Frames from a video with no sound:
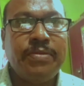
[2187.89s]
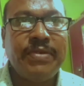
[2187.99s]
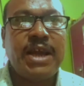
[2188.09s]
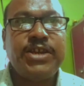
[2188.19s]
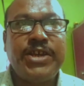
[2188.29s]

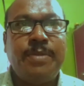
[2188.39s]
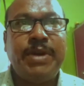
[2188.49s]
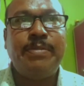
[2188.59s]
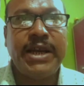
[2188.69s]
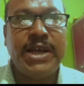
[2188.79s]
of calcium
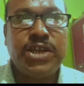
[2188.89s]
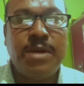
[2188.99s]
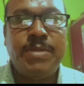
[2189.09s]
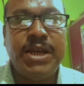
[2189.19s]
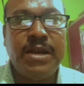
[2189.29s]
and
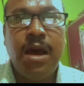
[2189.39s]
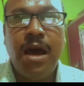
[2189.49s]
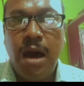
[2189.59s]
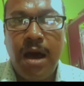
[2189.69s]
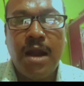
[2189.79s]
magnesium in
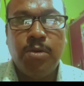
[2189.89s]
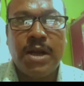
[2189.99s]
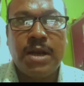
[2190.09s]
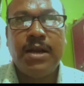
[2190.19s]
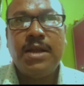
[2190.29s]
hard
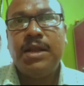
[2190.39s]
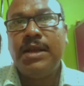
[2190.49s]
water.